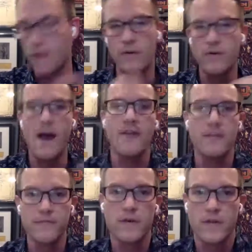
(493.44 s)
we would
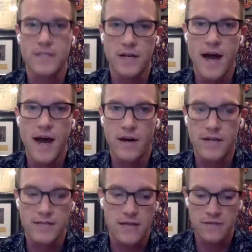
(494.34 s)
rather focus on higher
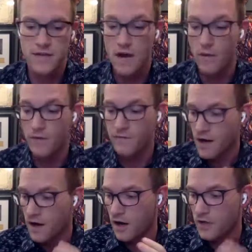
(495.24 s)
end stuff. So now we've,
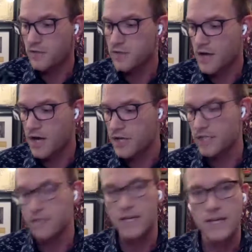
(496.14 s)
our YouTube strategy
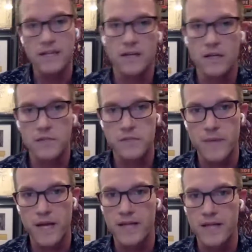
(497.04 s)
is get into the luxury
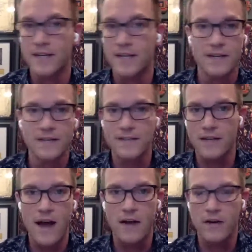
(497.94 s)
space
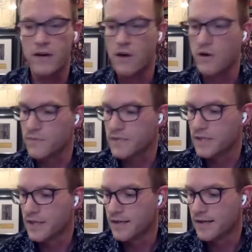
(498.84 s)
sell higher end
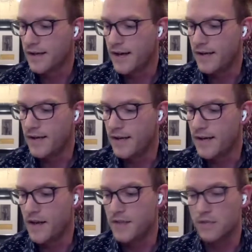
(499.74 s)
homes. And uh,
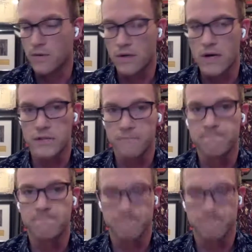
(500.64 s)
yeah, this year we're crushing.